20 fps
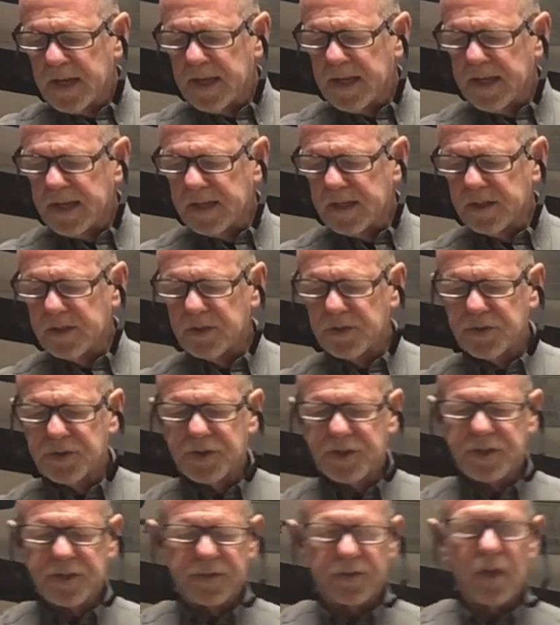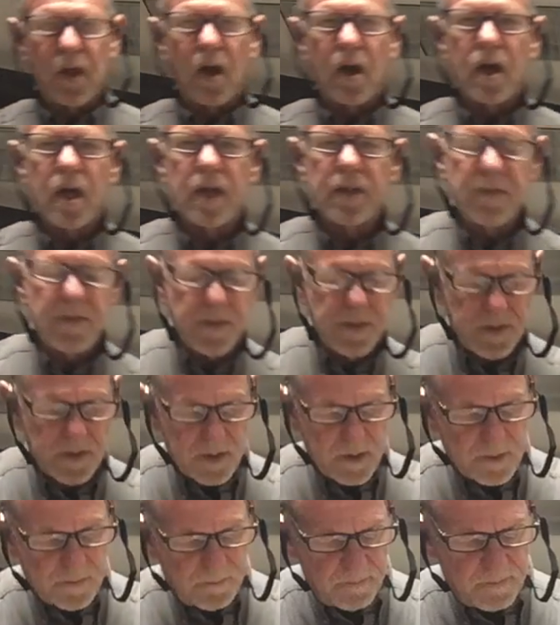is on
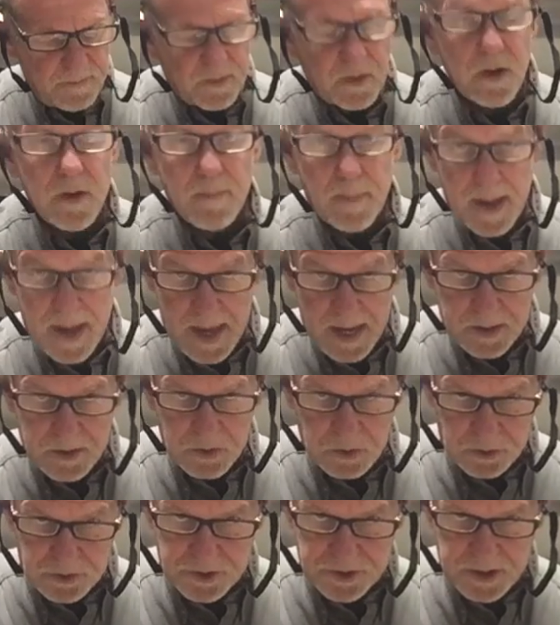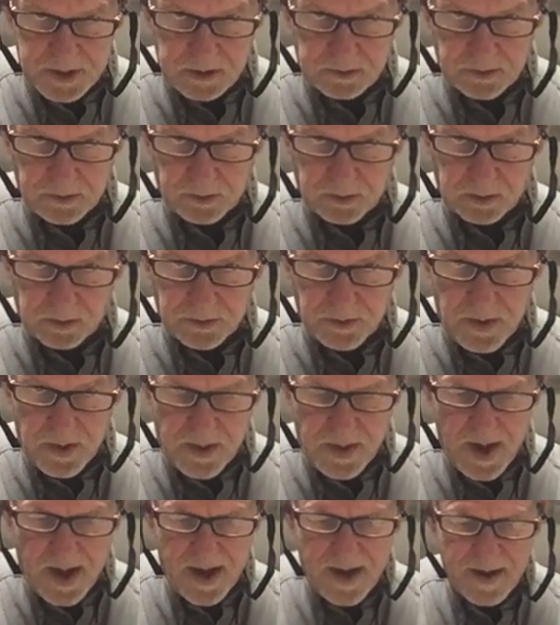the very back. You'll see a little
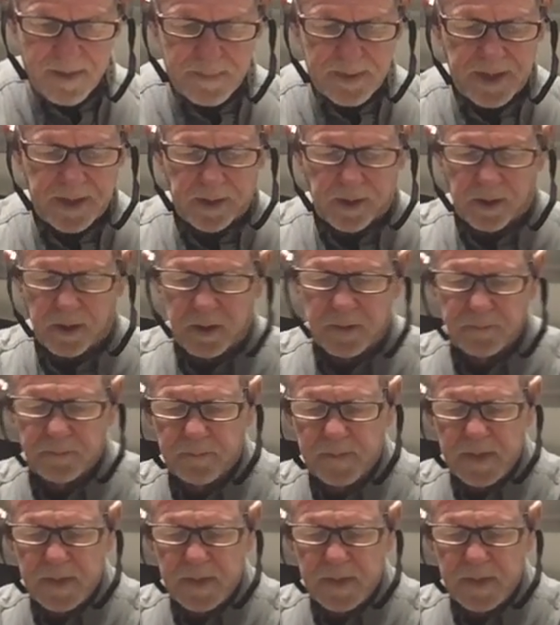knob here.